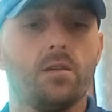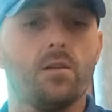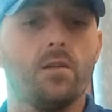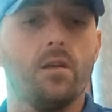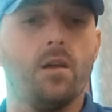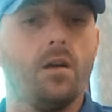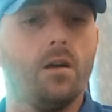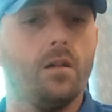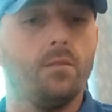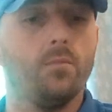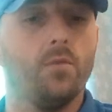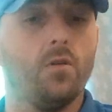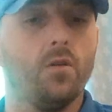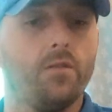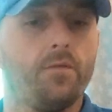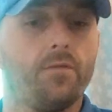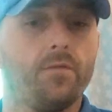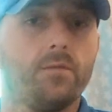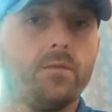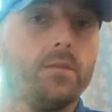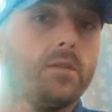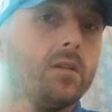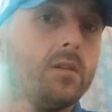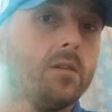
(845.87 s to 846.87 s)
realm
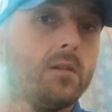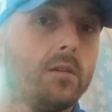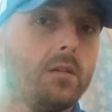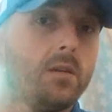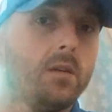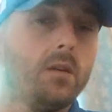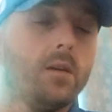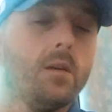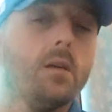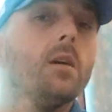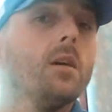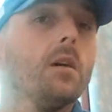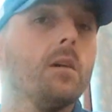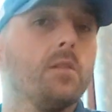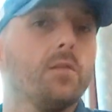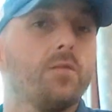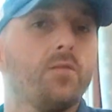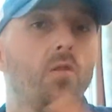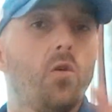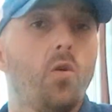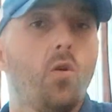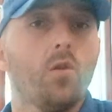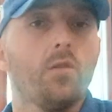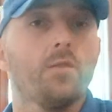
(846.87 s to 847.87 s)
of the
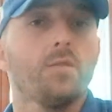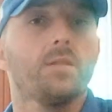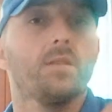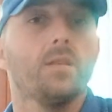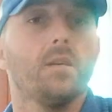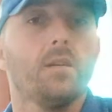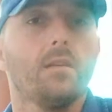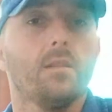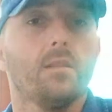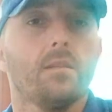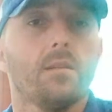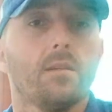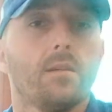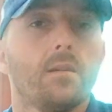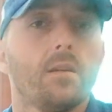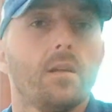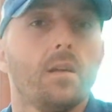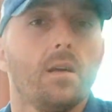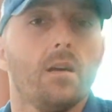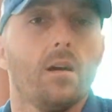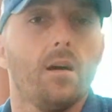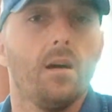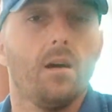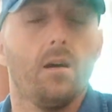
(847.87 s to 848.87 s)
dwarves and
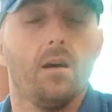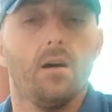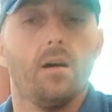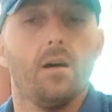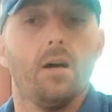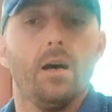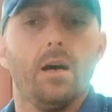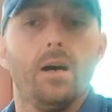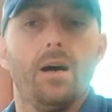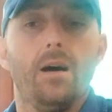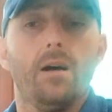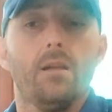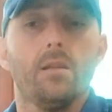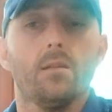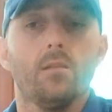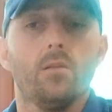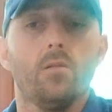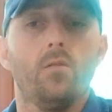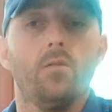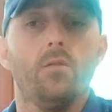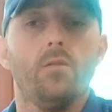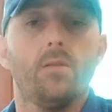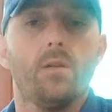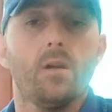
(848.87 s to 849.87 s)

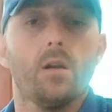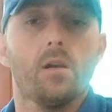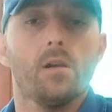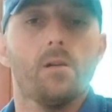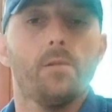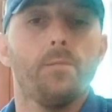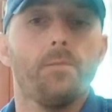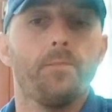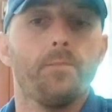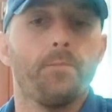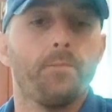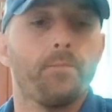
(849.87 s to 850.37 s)
lower,